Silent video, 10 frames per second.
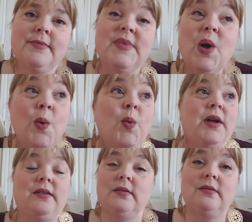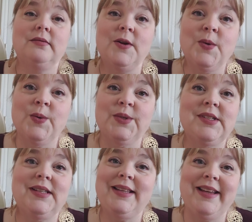No one
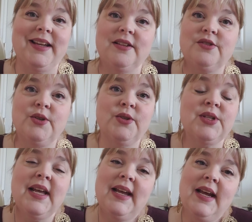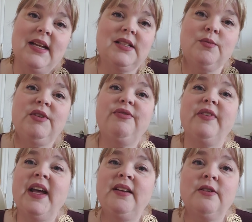knows the answers. And so we
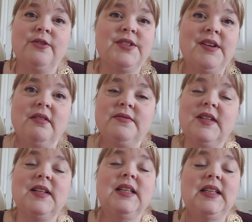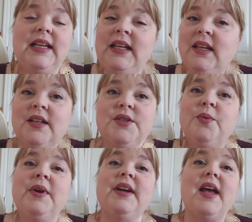find ourselves clinging to
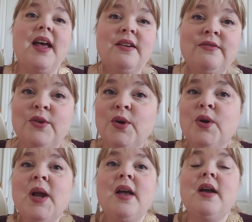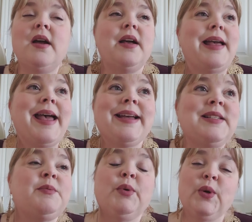whatever
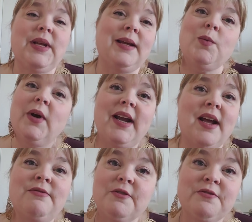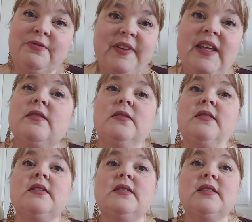expert in whatever
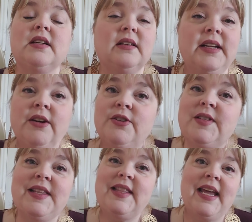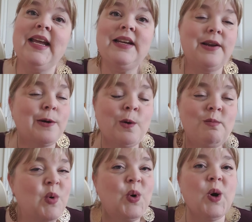field declares that they know
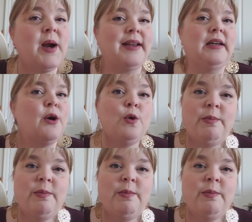more and know